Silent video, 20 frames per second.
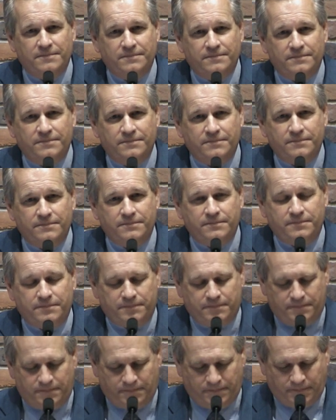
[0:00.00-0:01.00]

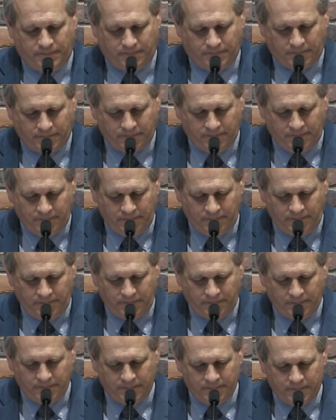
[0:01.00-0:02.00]

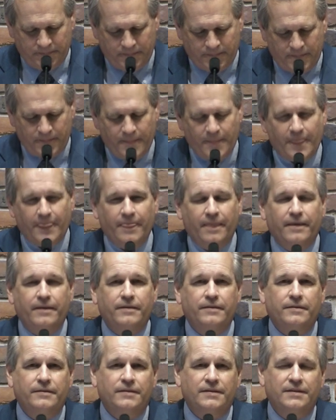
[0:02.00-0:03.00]

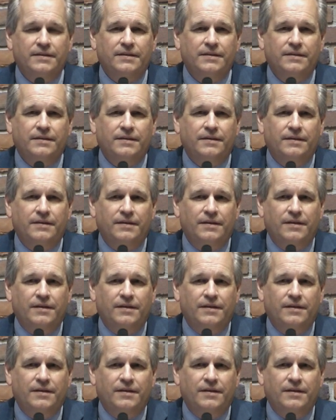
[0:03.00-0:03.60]
(no one is talking)